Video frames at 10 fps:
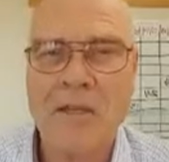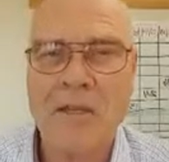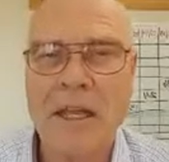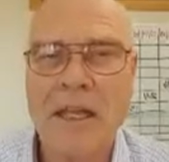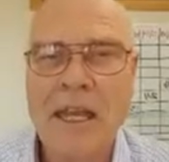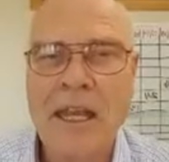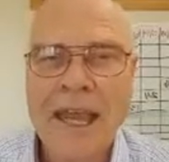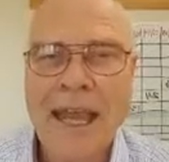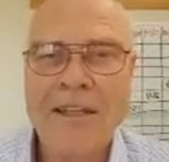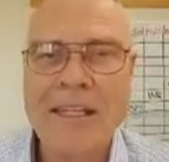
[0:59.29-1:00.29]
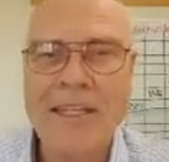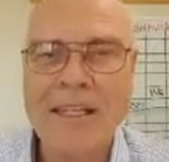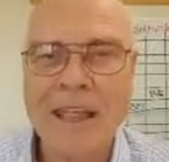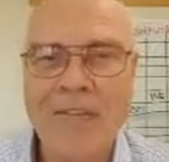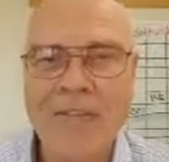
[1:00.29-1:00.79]
tips on how to
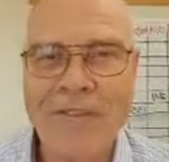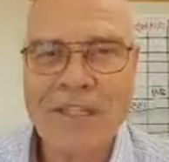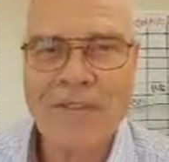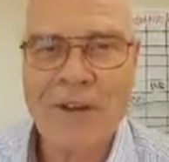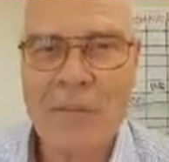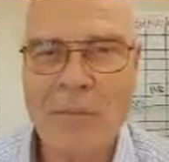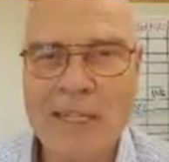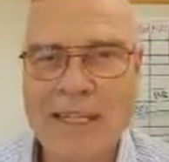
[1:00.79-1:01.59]
get that fix and flip